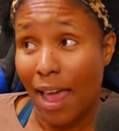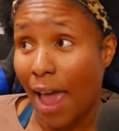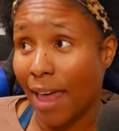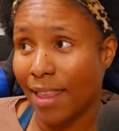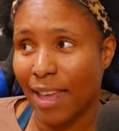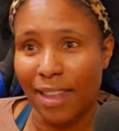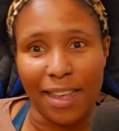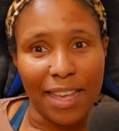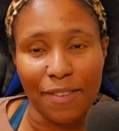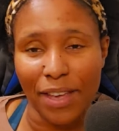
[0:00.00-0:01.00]
And then
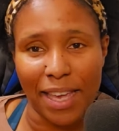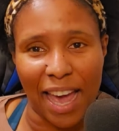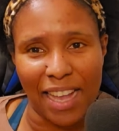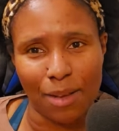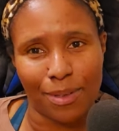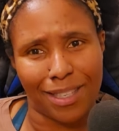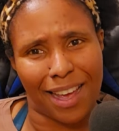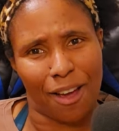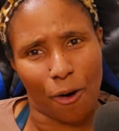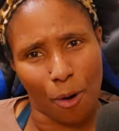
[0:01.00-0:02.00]
even Katie was
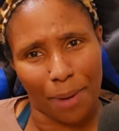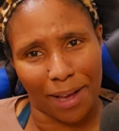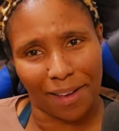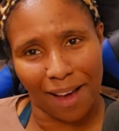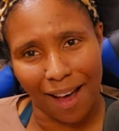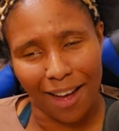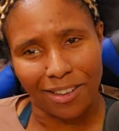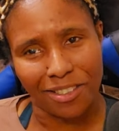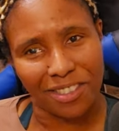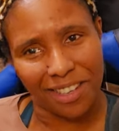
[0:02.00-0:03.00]
like, oh my
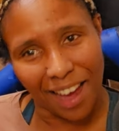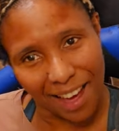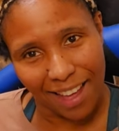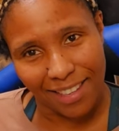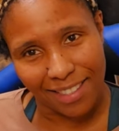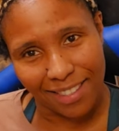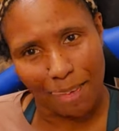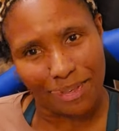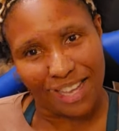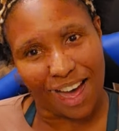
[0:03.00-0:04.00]
gosh, yes, that
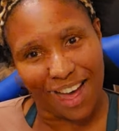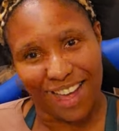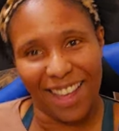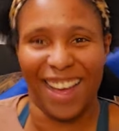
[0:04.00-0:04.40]
was hot.